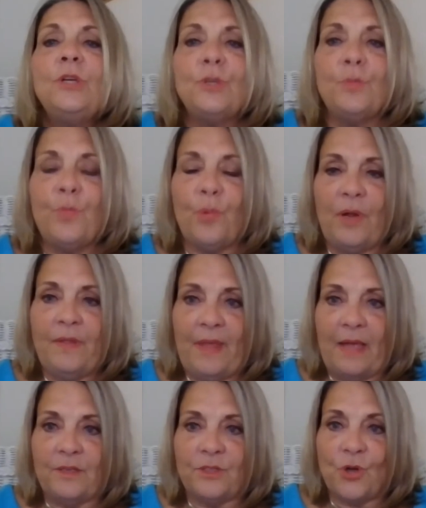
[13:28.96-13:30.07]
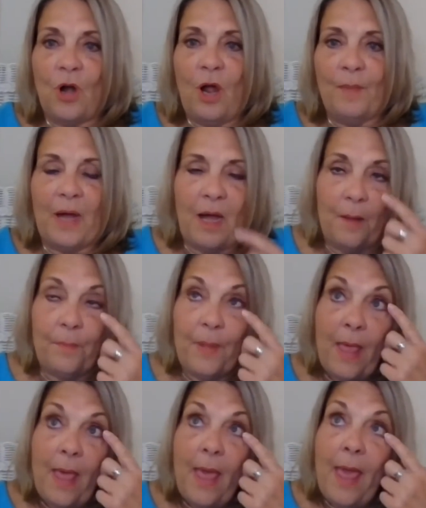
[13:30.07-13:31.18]
to bring that trauma up.
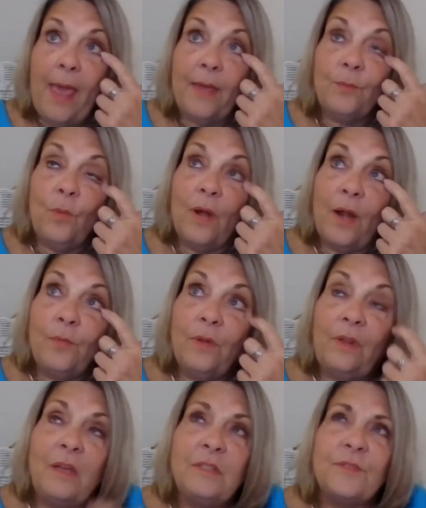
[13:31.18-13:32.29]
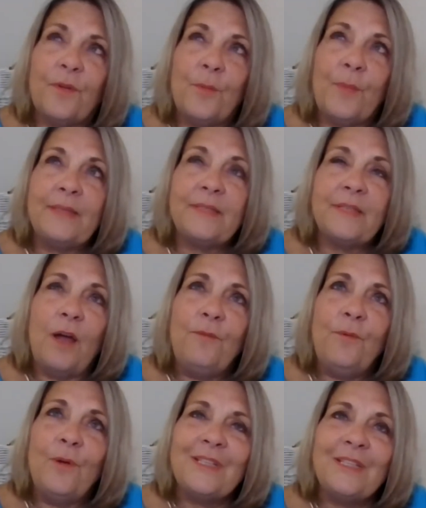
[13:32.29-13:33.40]
And what I realized for myself
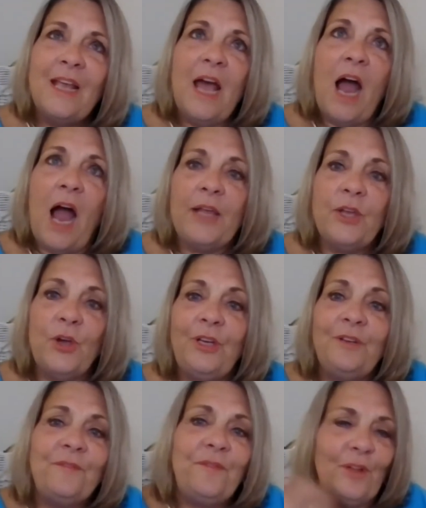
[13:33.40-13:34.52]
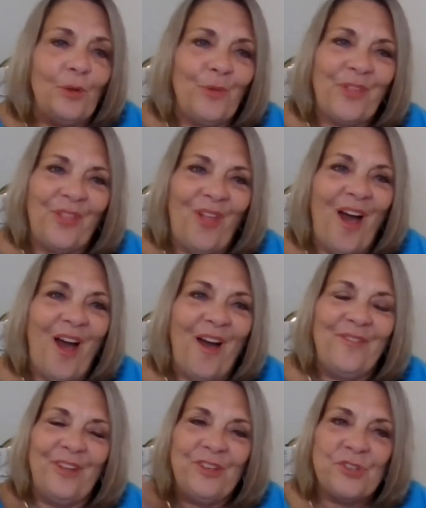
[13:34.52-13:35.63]
was I couldn't fill it with
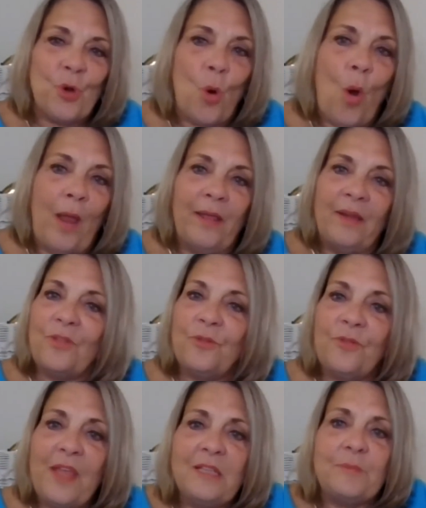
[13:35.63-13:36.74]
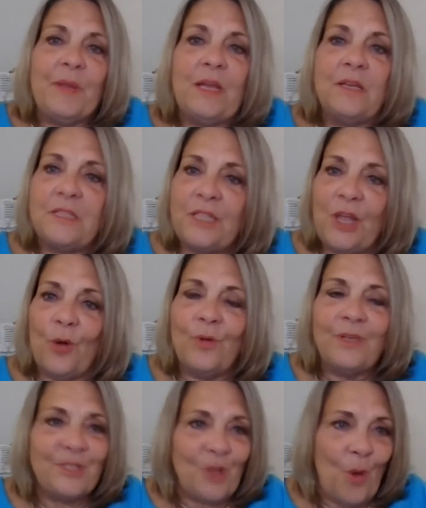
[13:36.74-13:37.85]
love and joy and other things because there
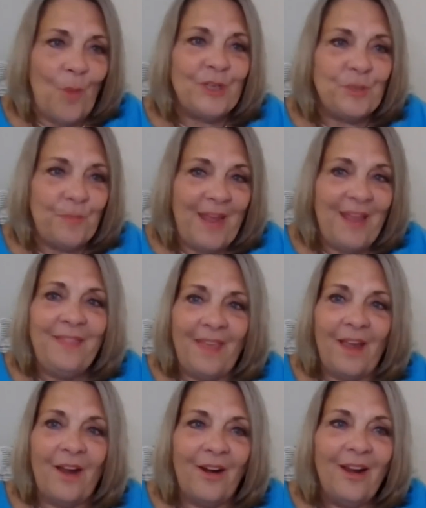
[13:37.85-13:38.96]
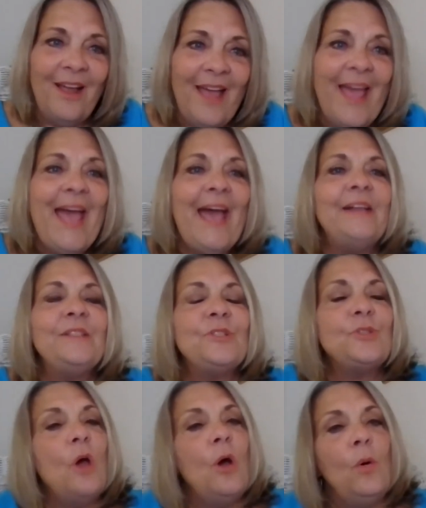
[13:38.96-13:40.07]
was so much pain there. And
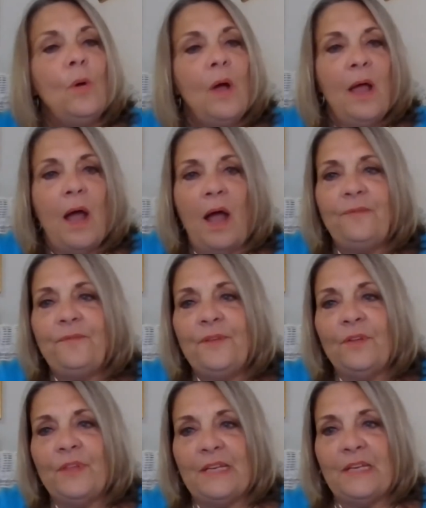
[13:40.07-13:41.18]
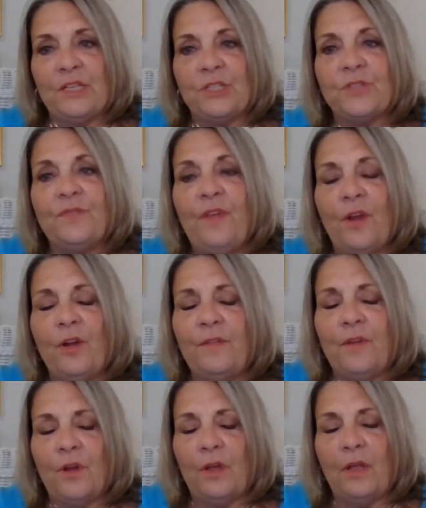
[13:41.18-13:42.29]
so I feel that it's very,
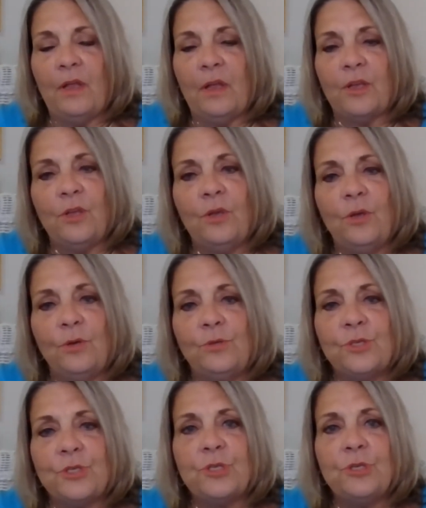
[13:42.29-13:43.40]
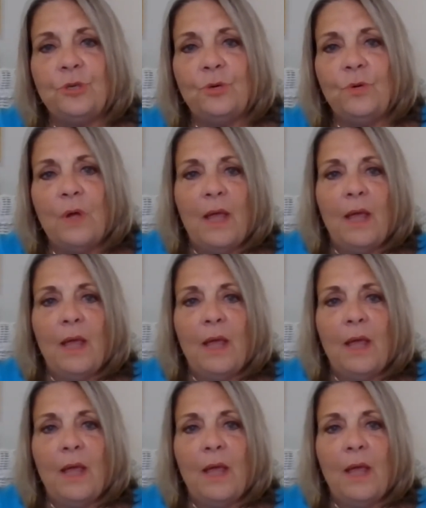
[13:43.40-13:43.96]
very huge to